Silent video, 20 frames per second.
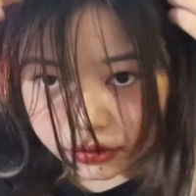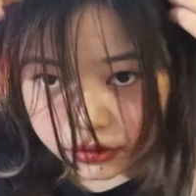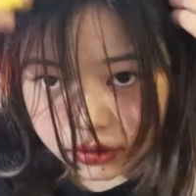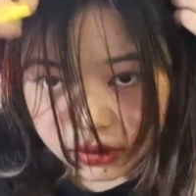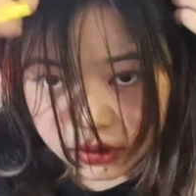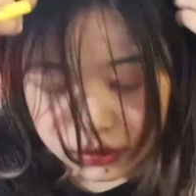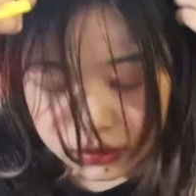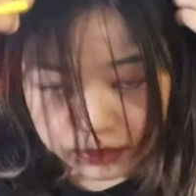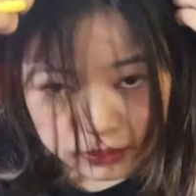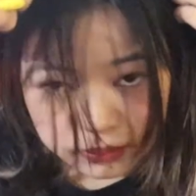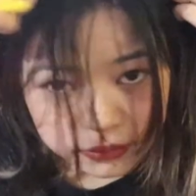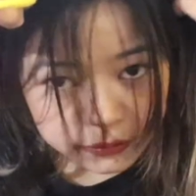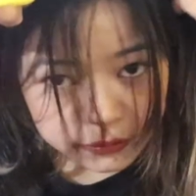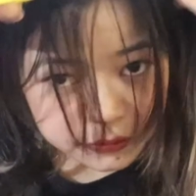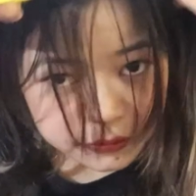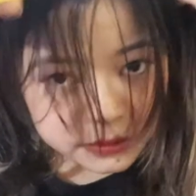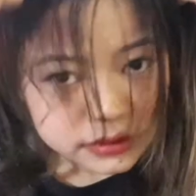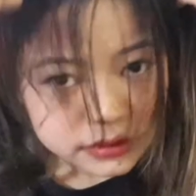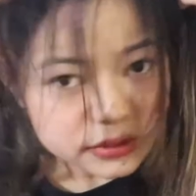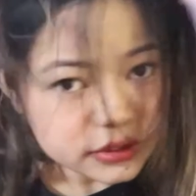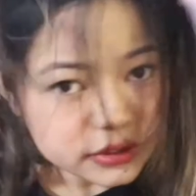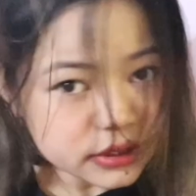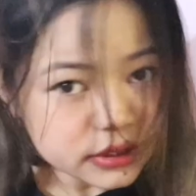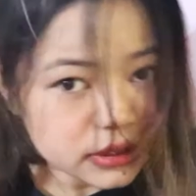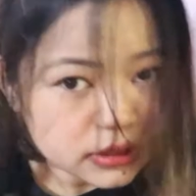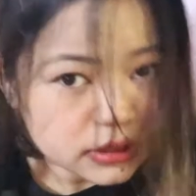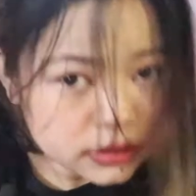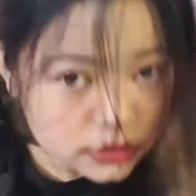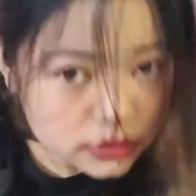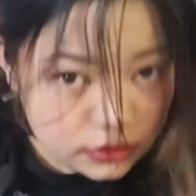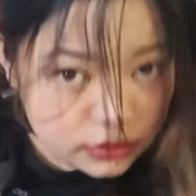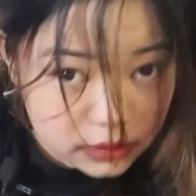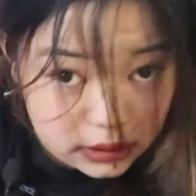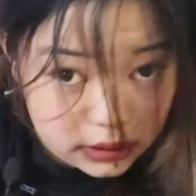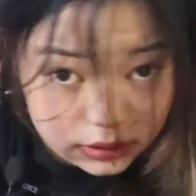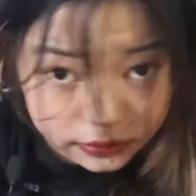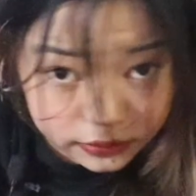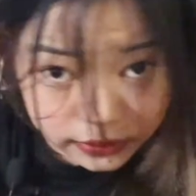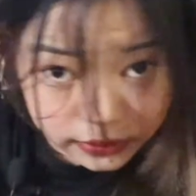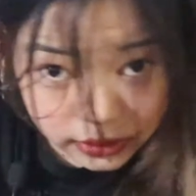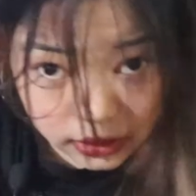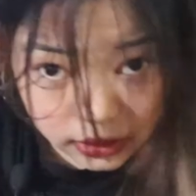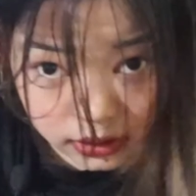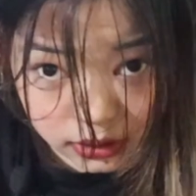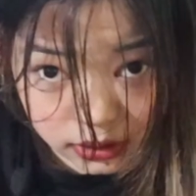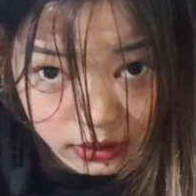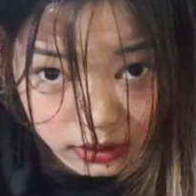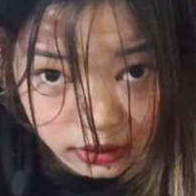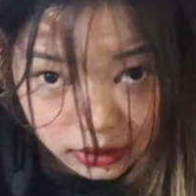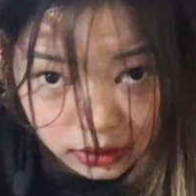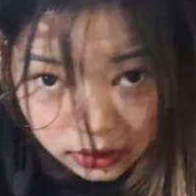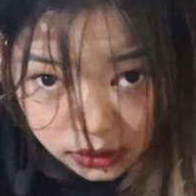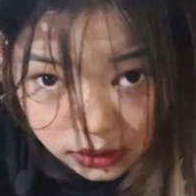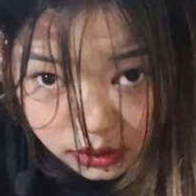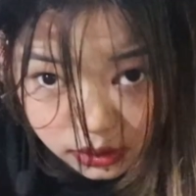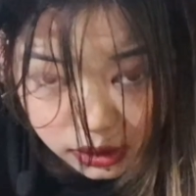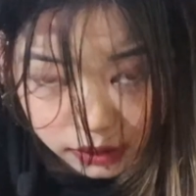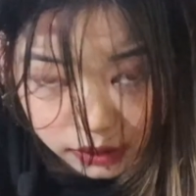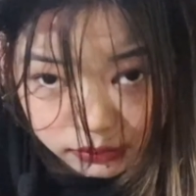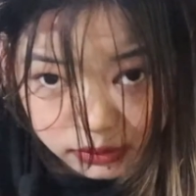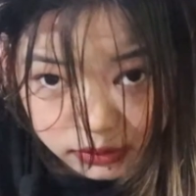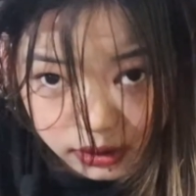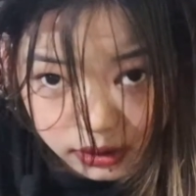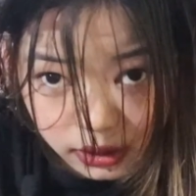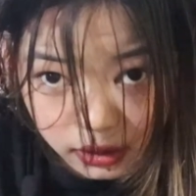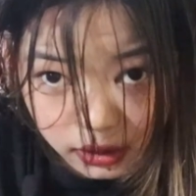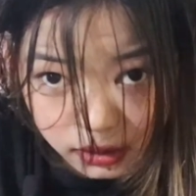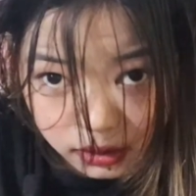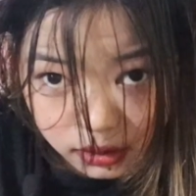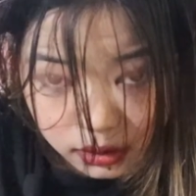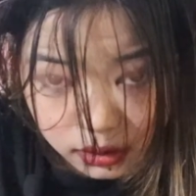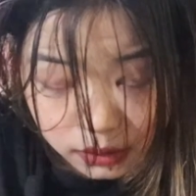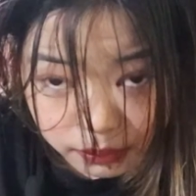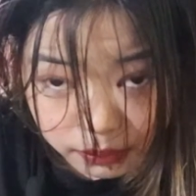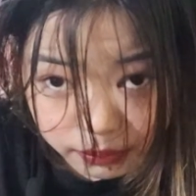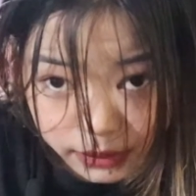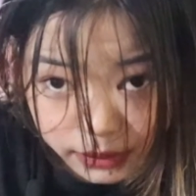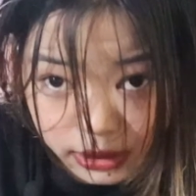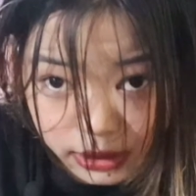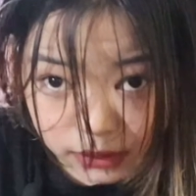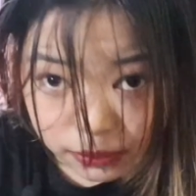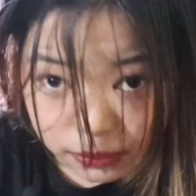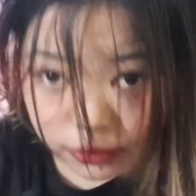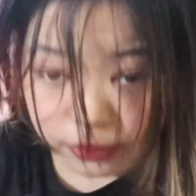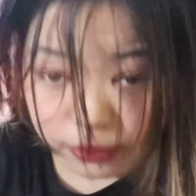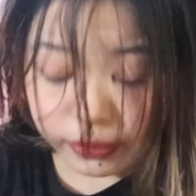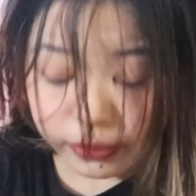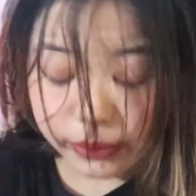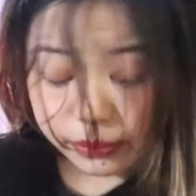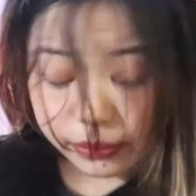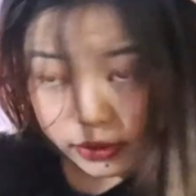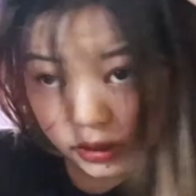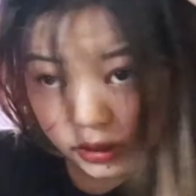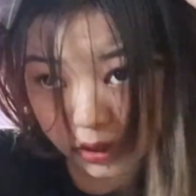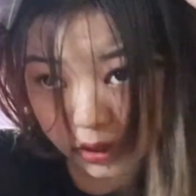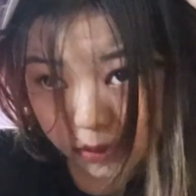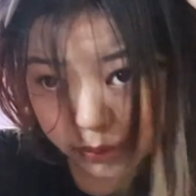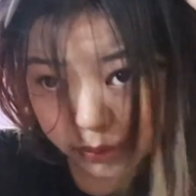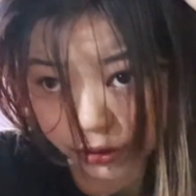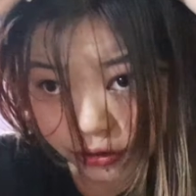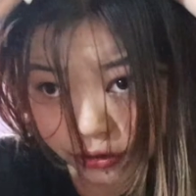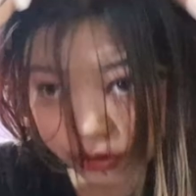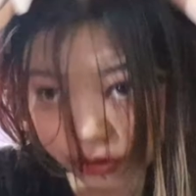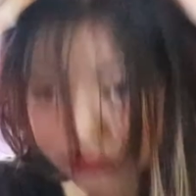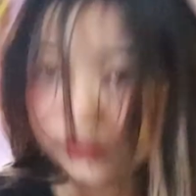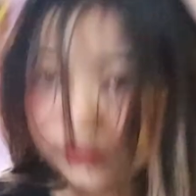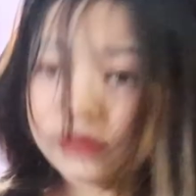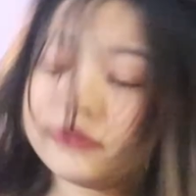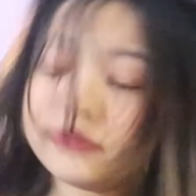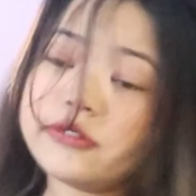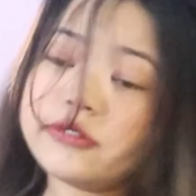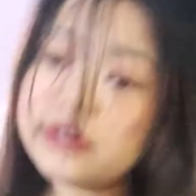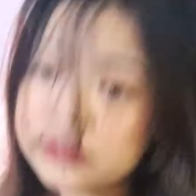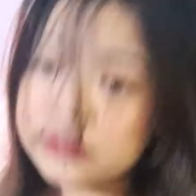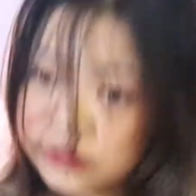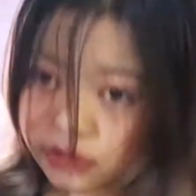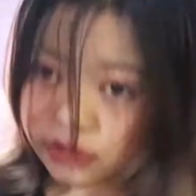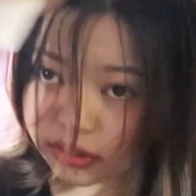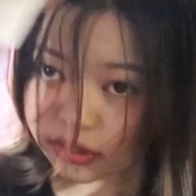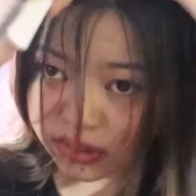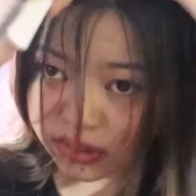to keep fringes, so that's why I'll take a middle partition first.